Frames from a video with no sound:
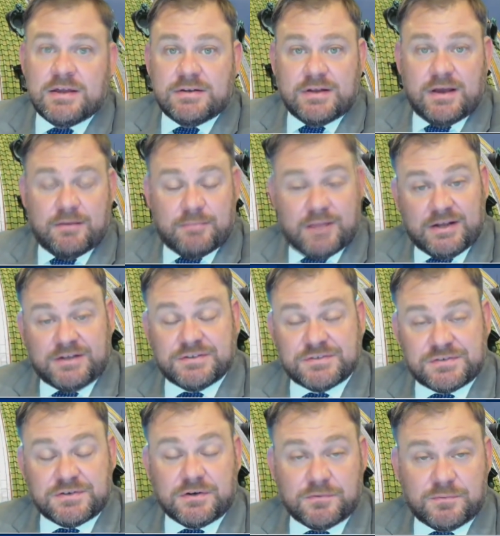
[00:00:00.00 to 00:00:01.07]
Now, my
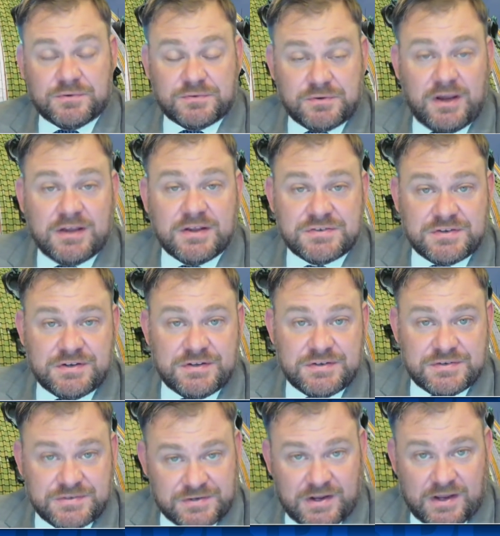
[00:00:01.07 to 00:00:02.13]
concern with transit
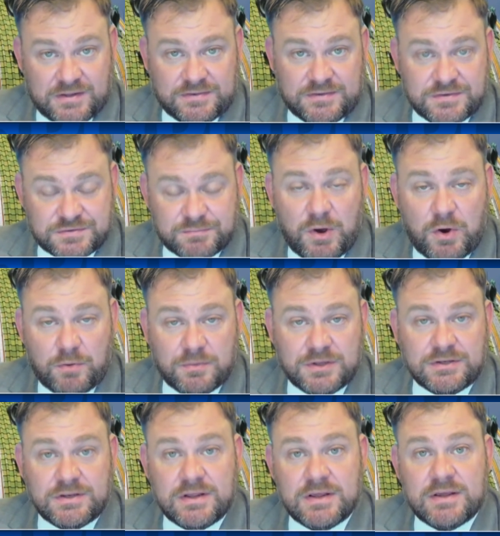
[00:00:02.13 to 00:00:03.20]
is, at this
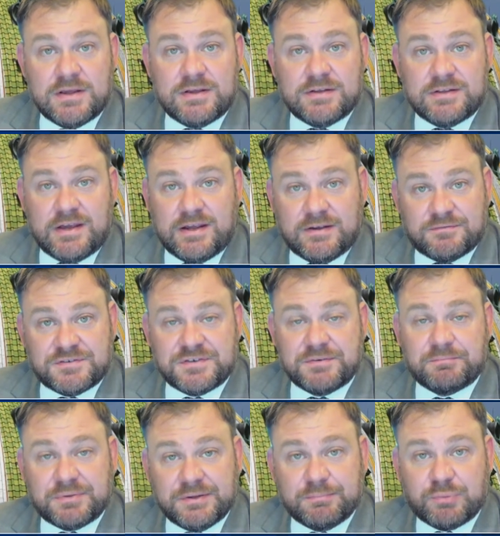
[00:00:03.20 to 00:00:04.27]
moment, they have
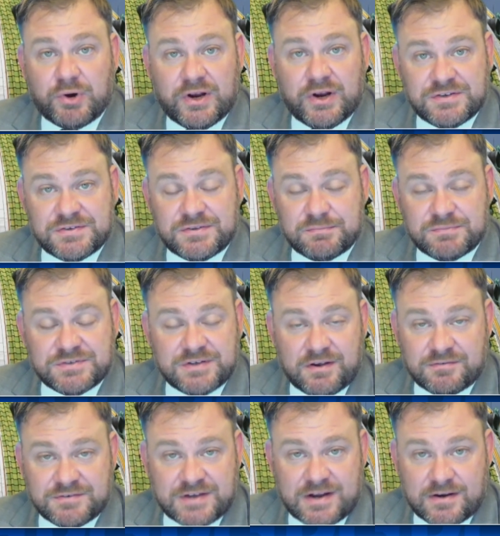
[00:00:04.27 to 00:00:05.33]
simply priced
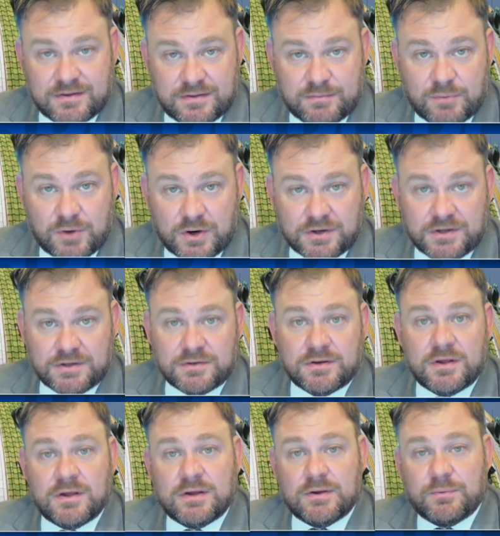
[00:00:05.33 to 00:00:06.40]
themselves out of the market.
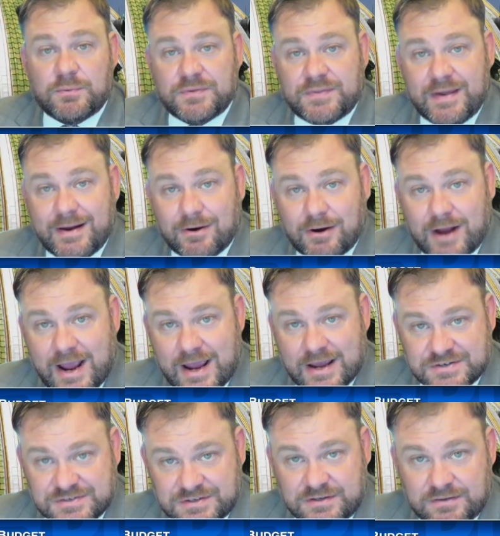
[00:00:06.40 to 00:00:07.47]
What they are
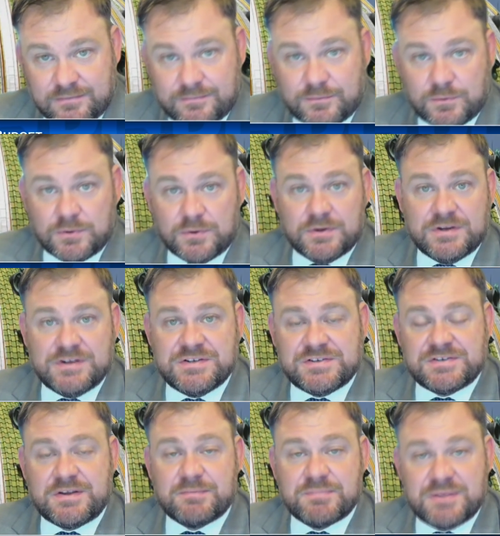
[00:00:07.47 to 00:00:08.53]
asking for is
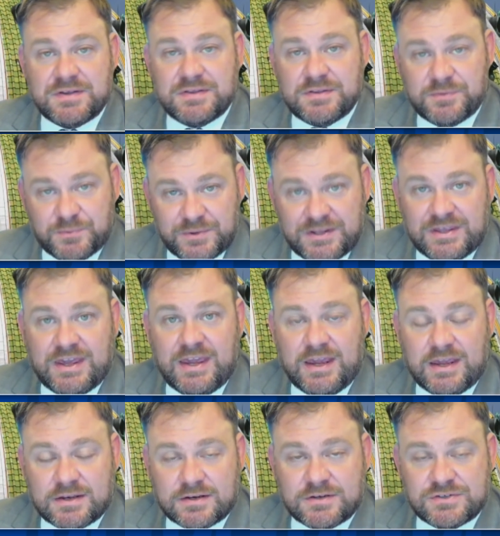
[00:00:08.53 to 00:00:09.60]
something that we
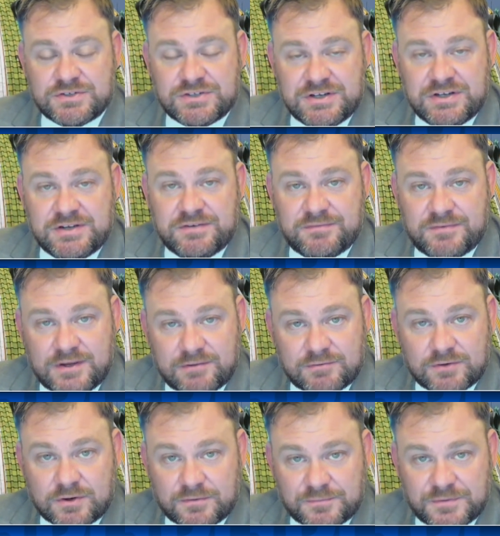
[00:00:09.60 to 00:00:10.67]
can't achieve
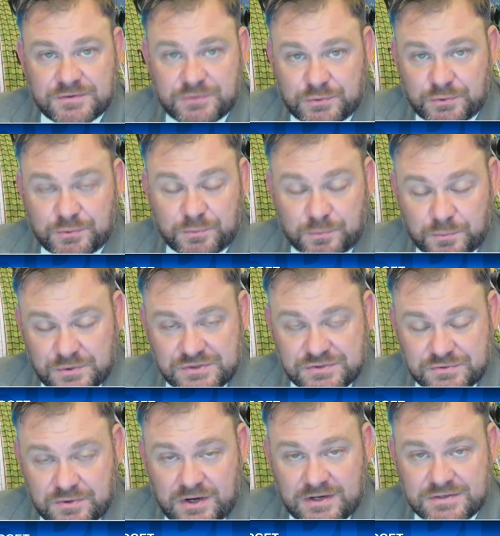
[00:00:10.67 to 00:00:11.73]
given our fiscal
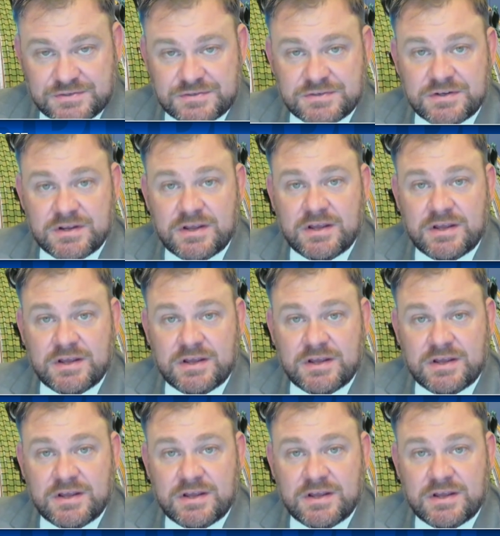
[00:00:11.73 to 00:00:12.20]
restraints,